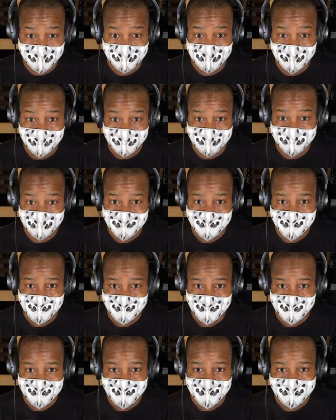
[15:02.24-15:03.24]
that
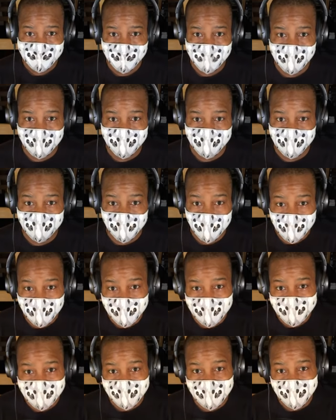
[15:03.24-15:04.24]
they have no
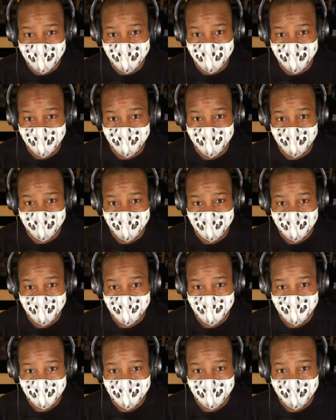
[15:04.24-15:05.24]
education,
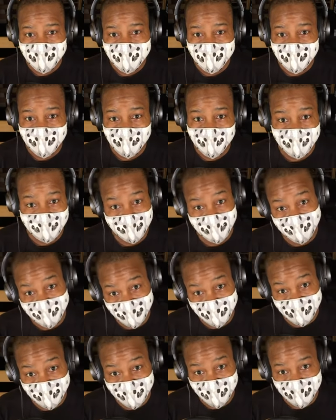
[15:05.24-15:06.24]
or they
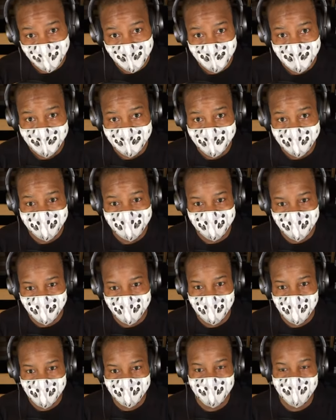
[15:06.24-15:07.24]
do, they just don't
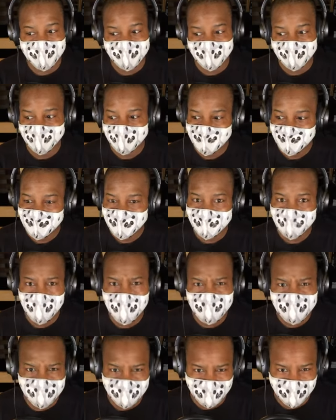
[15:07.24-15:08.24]
have any
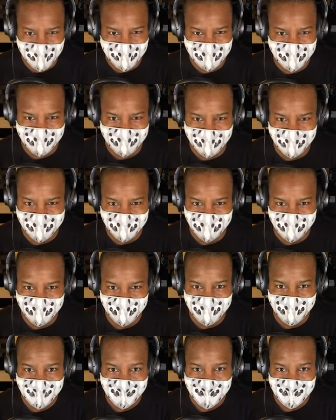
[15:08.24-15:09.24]
cultural
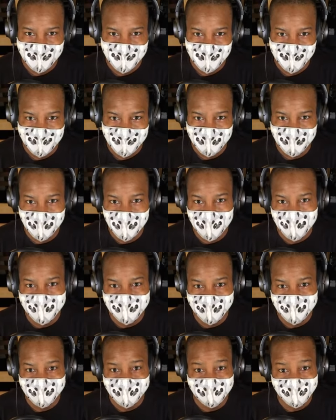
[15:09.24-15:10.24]
education, knowing
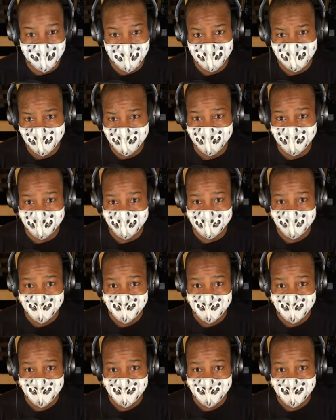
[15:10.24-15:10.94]
that the Japanese